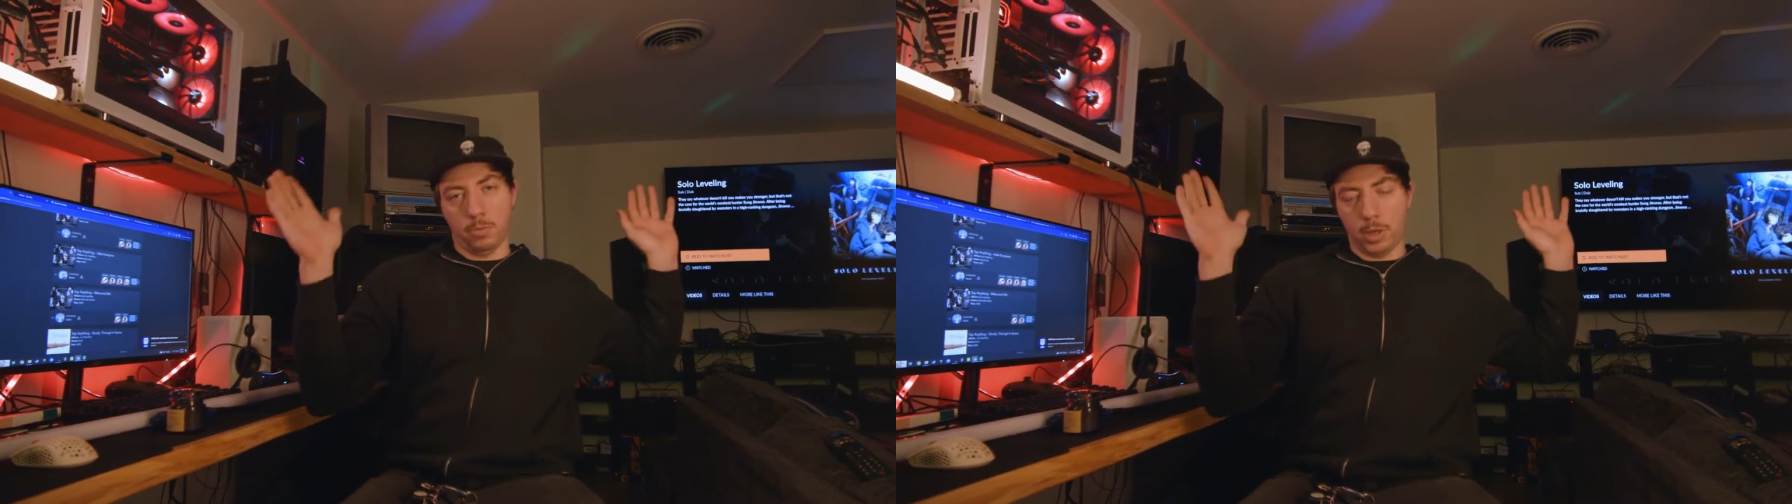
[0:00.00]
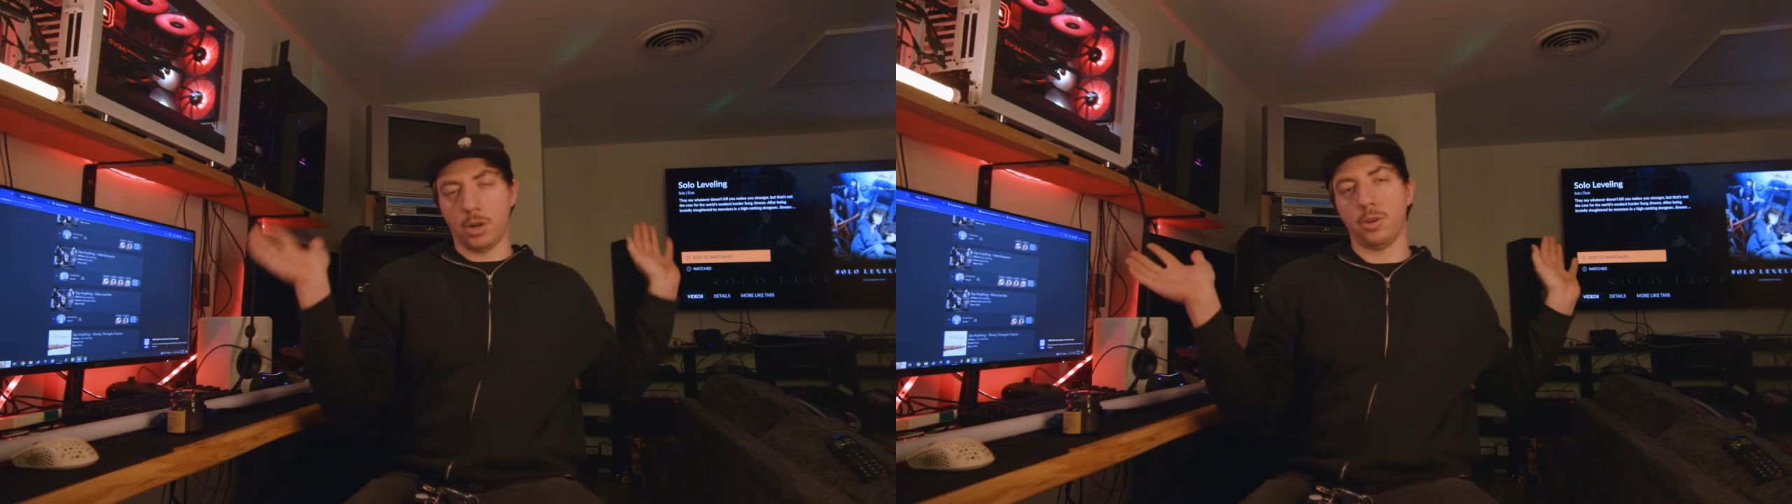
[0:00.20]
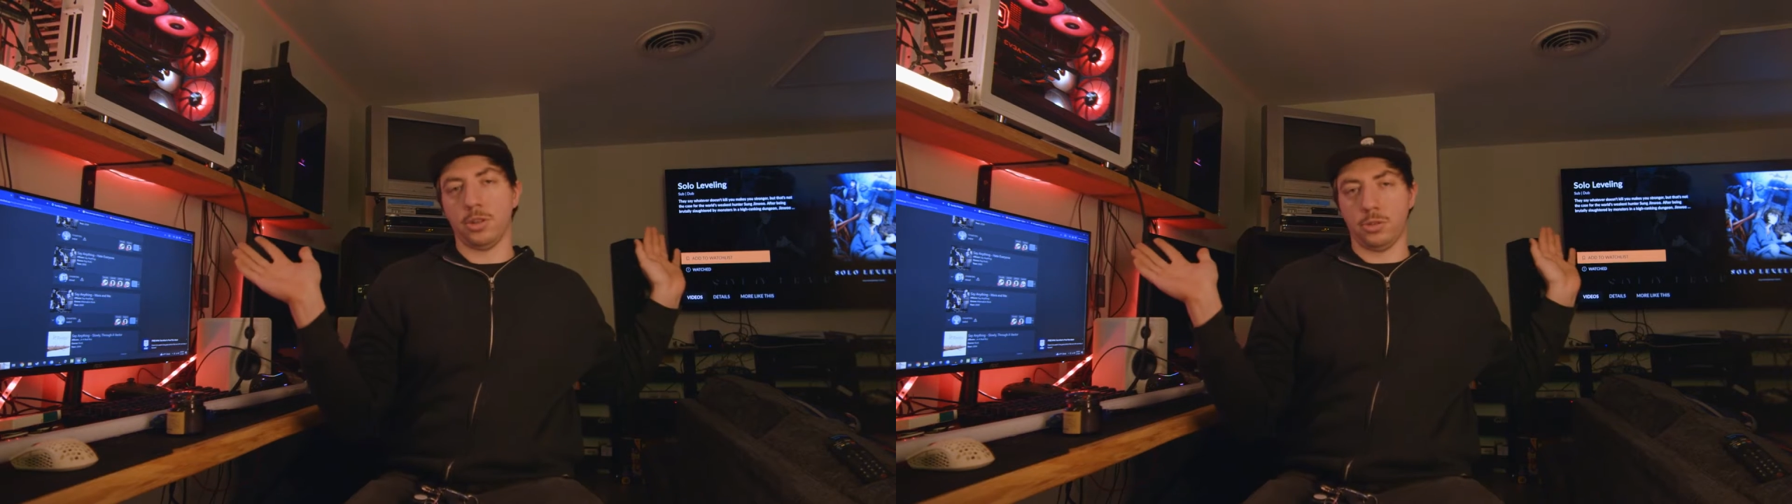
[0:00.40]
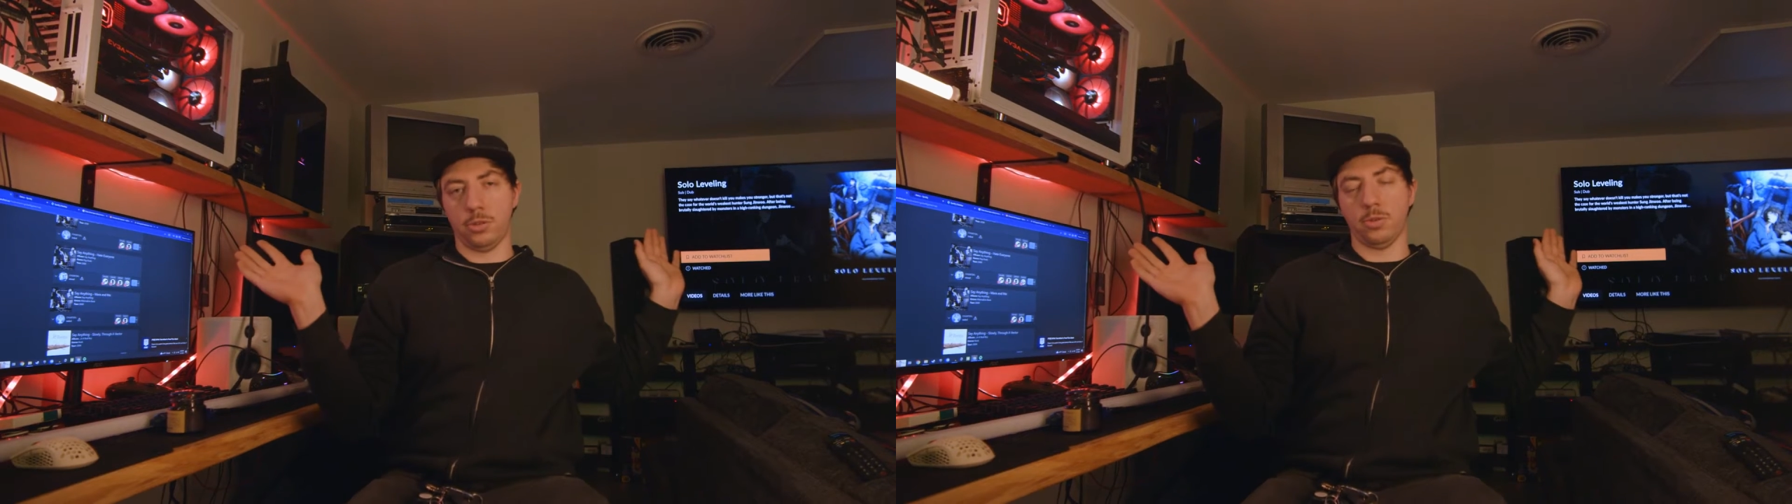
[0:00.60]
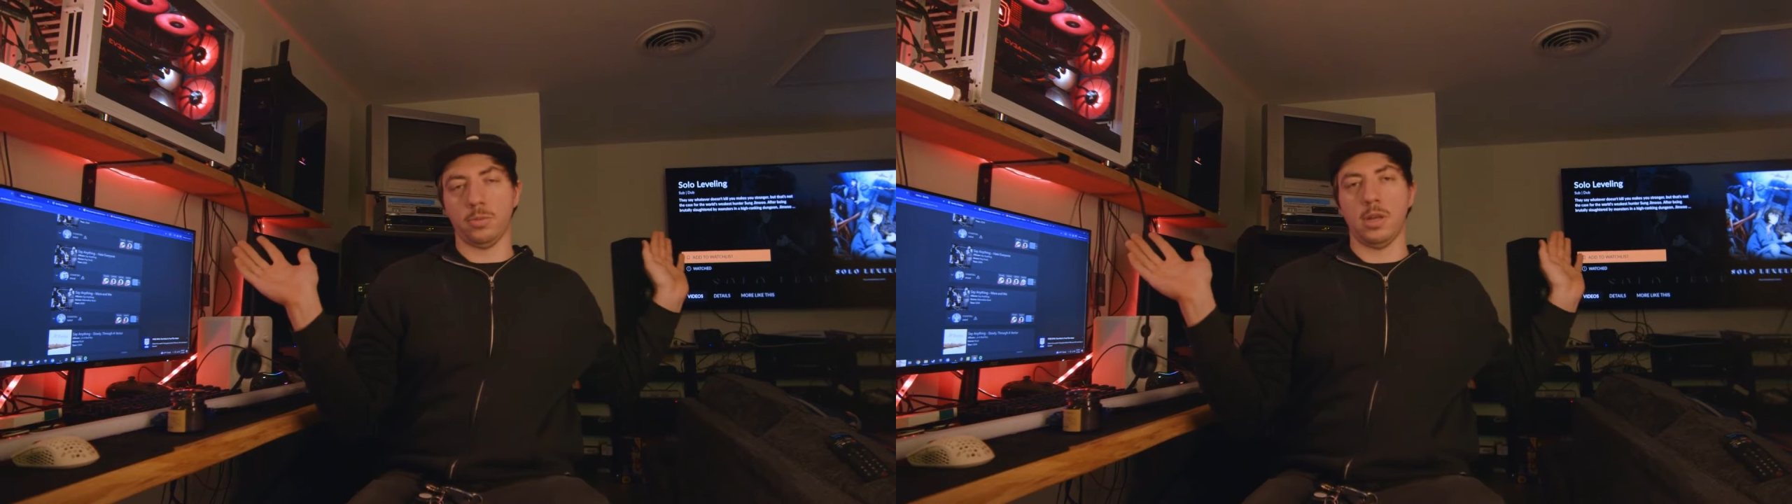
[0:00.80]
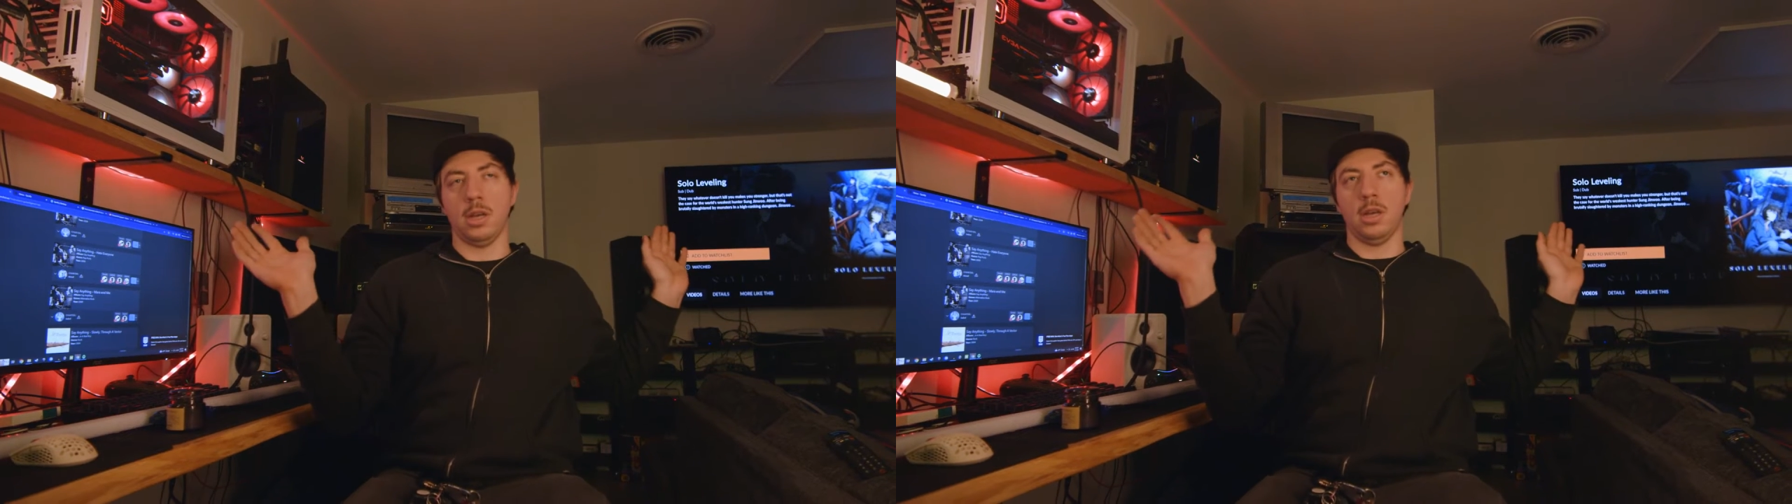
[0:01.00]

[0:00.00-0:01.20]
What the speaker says: We can only assume